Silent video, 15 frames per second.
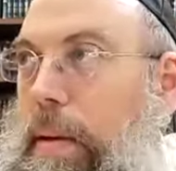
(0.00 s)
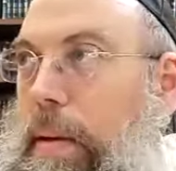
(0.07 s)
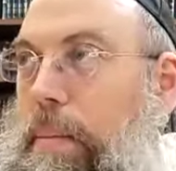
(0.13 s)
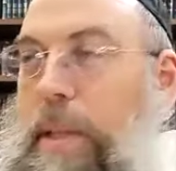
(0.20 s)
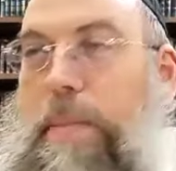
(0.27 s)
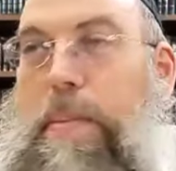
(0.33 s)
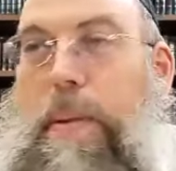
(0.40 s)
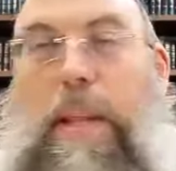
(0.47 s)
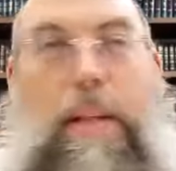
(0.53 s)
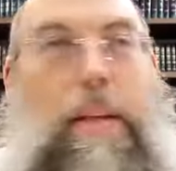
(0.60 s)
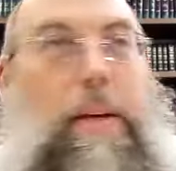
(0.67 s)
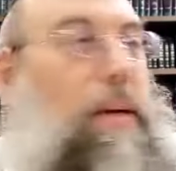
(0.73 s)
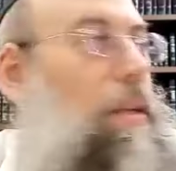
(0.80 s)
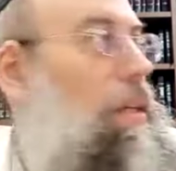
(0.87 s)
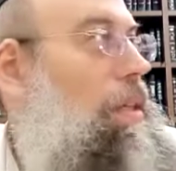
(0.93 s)
Must be that
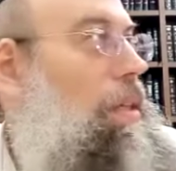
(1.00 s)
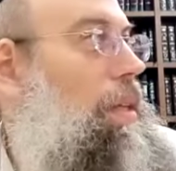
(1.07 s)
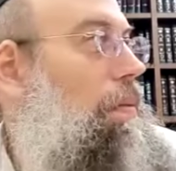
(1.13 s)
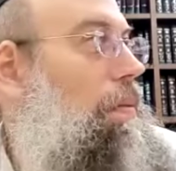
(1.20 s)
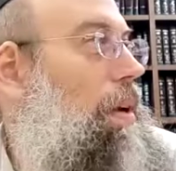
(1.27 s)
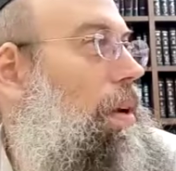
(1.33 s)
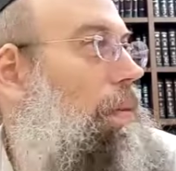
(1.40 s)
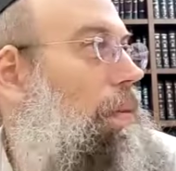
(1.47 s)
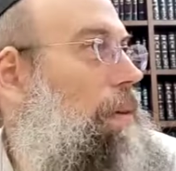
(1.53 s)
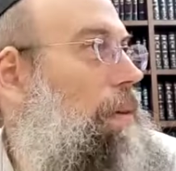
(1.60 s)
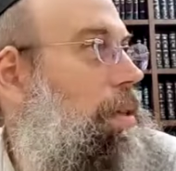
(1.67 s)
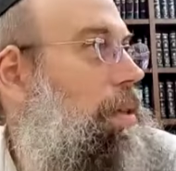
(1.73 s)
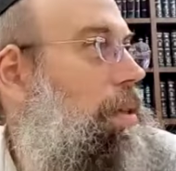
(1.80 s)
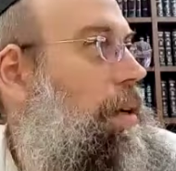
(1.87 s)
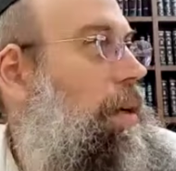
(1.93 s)
the Kayan doesn't have any
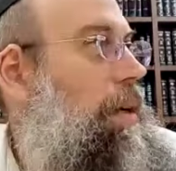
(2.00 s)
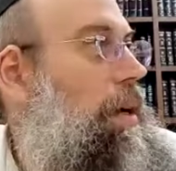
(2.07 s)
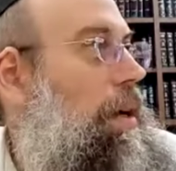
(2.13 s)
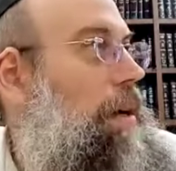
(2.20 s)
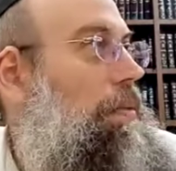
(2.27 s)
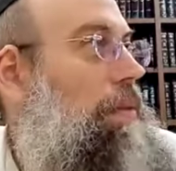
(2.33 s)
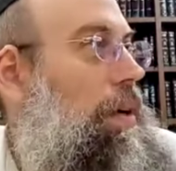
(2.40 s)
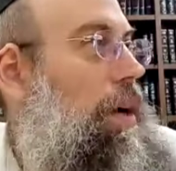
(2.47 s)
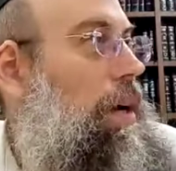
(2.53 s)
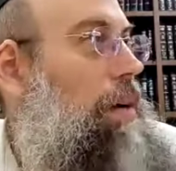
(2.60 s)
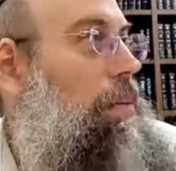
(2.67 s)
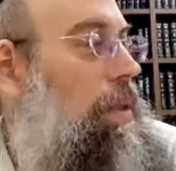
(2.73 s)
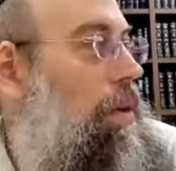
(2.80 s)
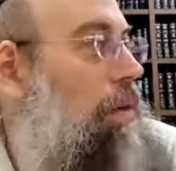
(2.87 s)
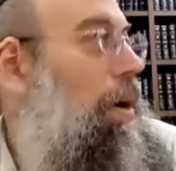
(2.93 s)
rights to it. And if the Kayan
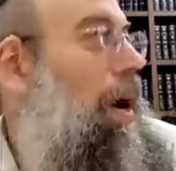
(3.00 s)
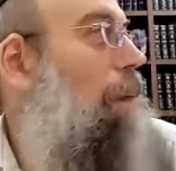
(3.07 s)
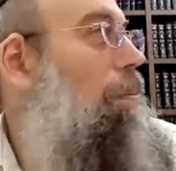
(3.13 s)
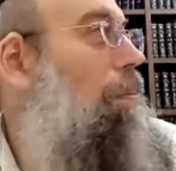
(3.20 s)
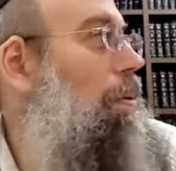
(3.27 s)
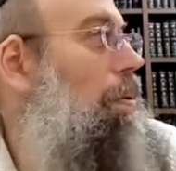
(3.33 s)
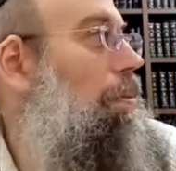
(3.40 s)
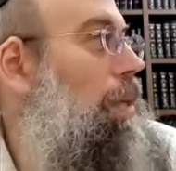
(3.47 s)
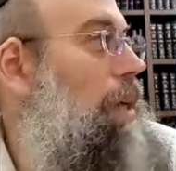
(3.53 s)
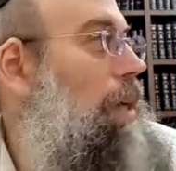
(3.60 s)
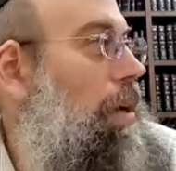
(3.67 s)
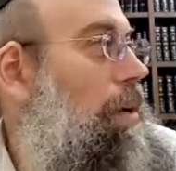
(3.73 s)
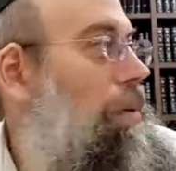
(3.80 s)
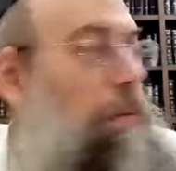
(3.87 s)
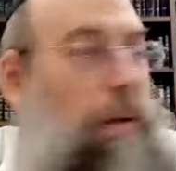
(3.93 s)
were to grab it, we would
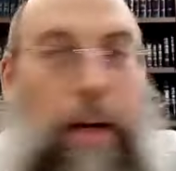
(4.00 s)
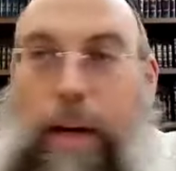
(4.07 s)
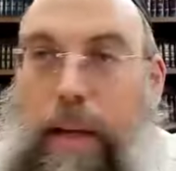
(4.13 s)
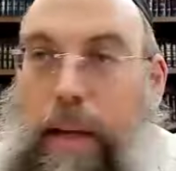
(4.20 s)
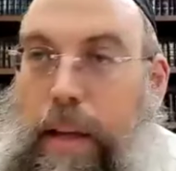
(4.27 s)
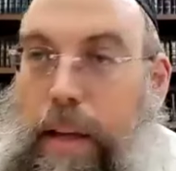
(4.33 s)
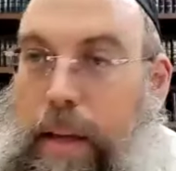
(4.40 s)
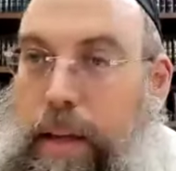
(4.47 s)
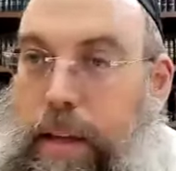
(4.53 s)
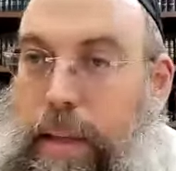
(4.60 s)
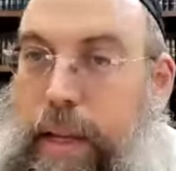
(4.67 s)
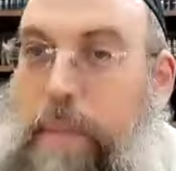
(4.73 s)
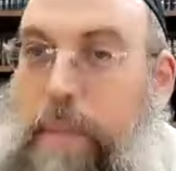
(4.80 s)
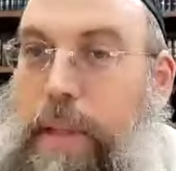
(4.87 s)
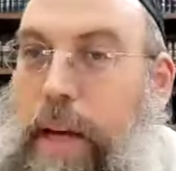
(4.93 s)
take it away.
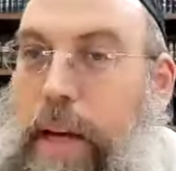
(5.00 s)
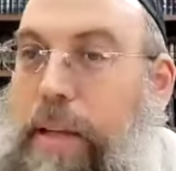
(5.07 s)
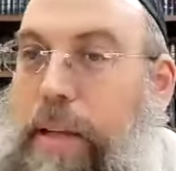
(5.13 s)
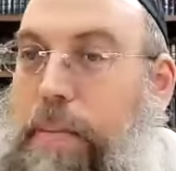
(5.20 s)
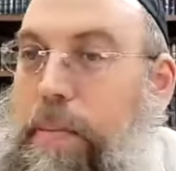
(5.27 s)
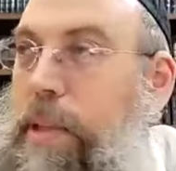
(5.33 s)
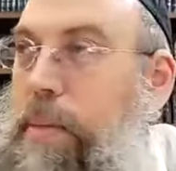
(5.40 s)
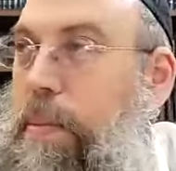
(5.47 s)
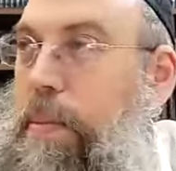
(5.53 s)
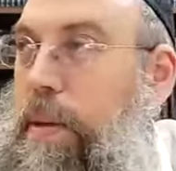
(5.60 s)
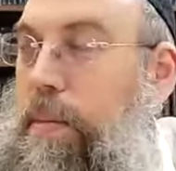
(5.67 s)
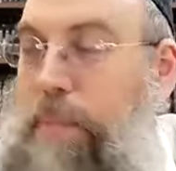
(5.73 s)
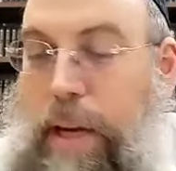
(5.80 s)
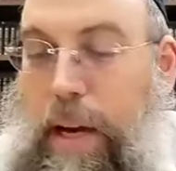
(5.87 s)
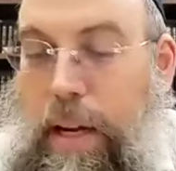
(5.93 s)
That, that must be
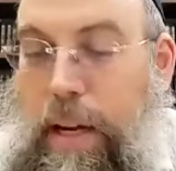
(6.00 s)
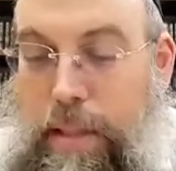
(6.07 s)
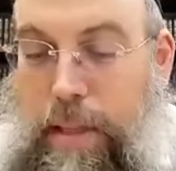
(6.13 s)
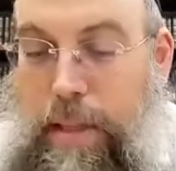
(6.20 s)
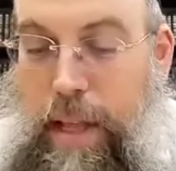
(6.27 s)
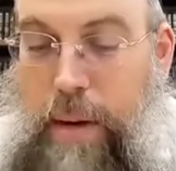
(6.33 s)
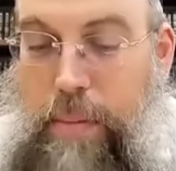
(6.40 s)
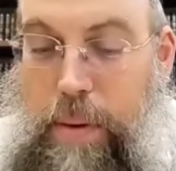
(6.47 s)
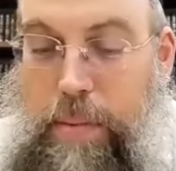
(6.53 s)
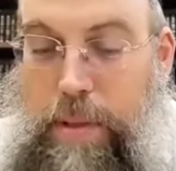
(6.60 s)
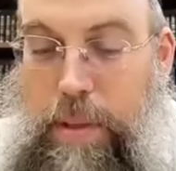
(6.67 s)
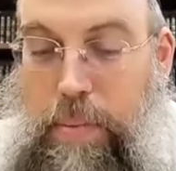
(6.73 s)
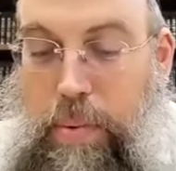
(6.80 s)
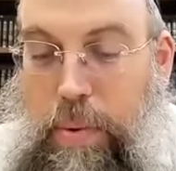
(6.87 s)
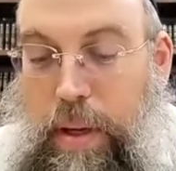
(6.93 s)
the pshat. So that would
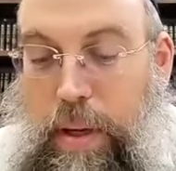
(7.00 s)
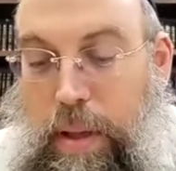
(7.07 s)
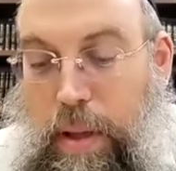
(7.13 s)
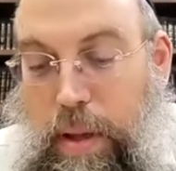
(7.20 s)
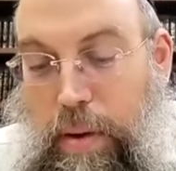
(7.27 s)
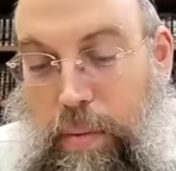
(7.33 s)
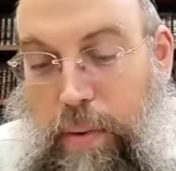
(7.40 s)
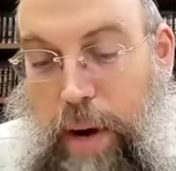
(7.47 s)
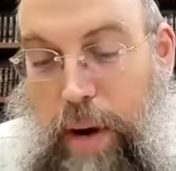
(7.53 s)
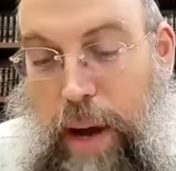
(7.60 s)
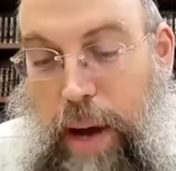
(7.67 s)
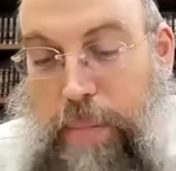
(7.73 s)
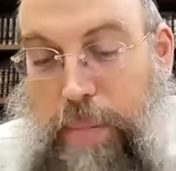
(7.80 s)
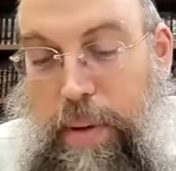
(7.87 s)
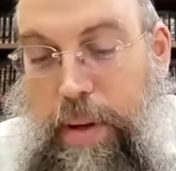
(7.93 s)
support
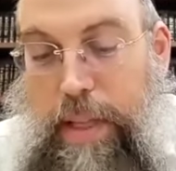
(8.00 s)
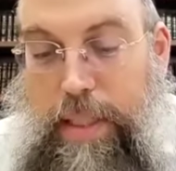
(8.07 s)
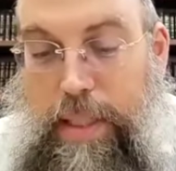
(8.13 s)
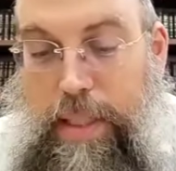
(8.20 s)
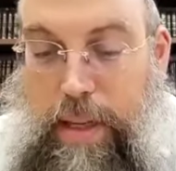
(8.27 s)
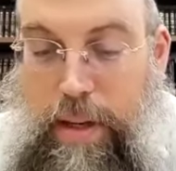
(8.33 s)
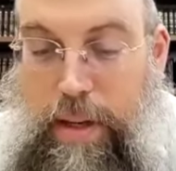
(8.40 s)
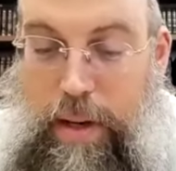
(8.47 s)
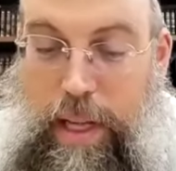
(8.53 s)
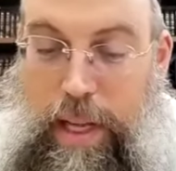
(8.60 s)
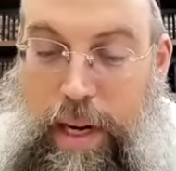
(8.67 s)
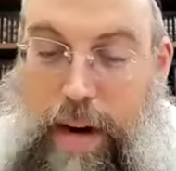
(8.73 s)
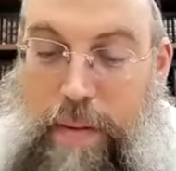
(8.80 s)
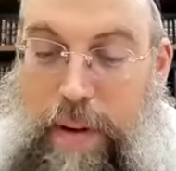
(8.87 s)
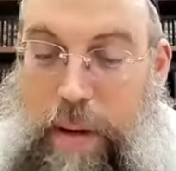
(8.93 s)
Rabba that said you don't you
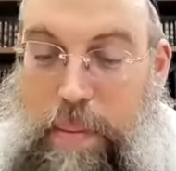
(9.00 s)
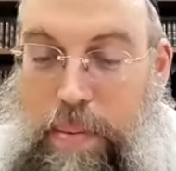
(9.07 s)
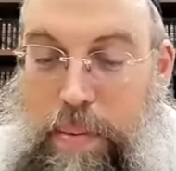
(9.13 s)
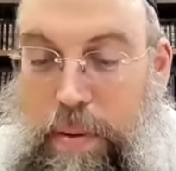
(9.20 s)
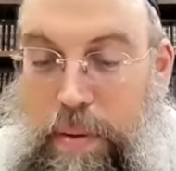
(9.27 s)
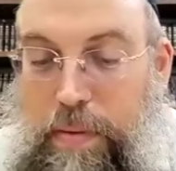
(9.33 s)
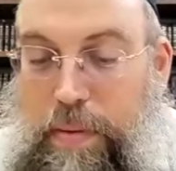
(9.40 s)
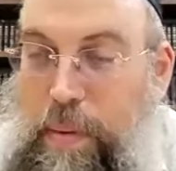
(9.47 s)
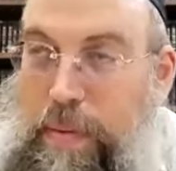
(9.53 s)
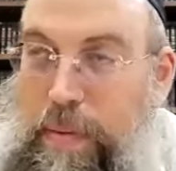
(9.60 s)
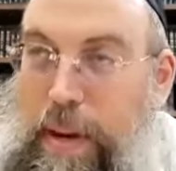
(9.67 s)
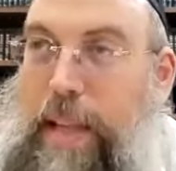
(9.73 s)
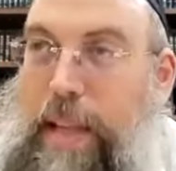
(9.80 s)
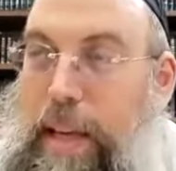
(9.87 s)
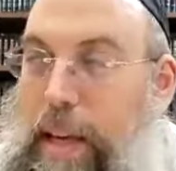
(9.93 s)
don't have any proof from the
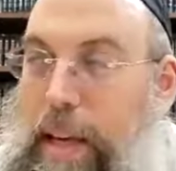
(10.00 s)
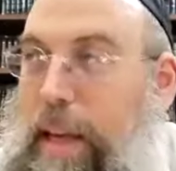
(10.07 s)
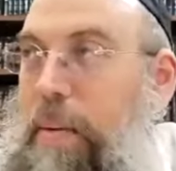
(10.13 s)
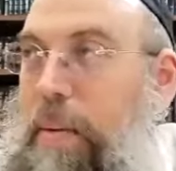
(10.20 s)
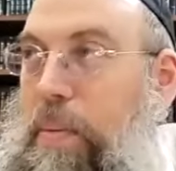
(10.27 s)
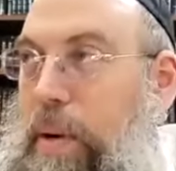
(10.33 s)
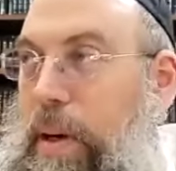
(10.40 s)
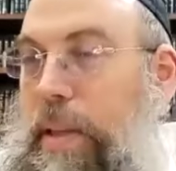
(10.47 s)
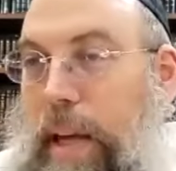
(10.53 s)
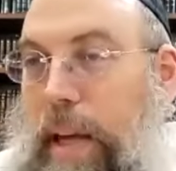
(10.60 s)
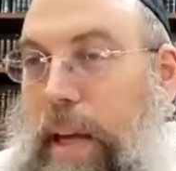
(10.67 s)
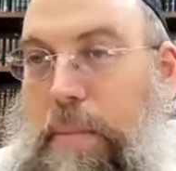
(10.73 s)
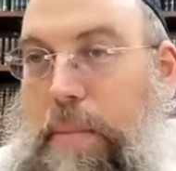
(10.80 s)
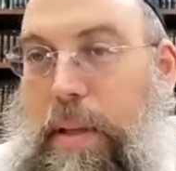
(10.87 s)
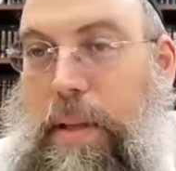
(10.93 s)
fact that you can't work the
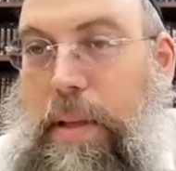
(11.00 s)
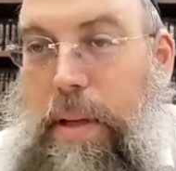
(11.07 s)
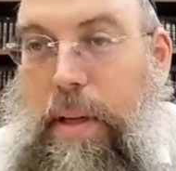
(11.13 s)
animal